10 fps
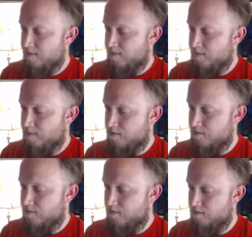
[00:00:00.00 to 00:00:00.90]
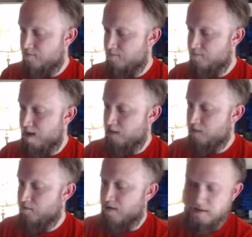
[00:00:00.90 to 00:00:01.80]
Oh,
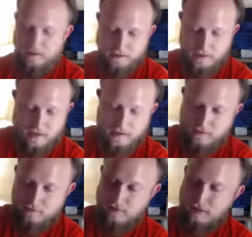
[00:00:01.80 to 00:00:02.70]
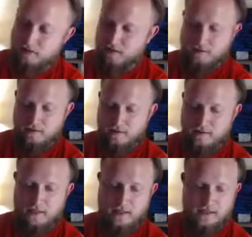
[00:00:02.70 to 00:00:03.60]
magic bracers. That's useless.
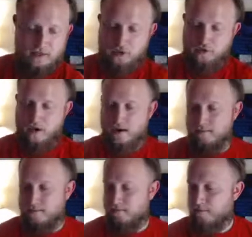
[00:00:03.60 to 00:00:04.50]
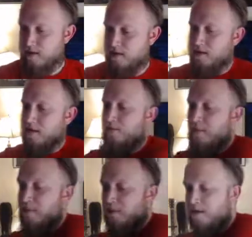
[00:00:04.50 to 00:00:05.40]
So that's destroyed. Then
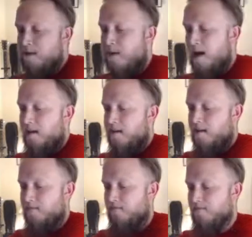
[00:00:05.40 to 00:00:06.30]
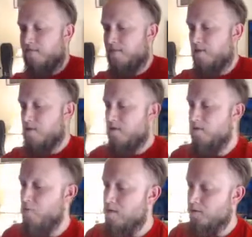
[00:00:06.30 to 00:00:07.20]
from the 3 pile,
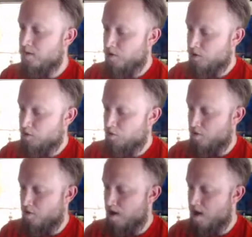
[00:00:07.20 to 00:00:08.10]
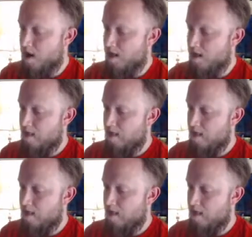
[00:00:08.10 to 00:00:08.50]
we will destroy...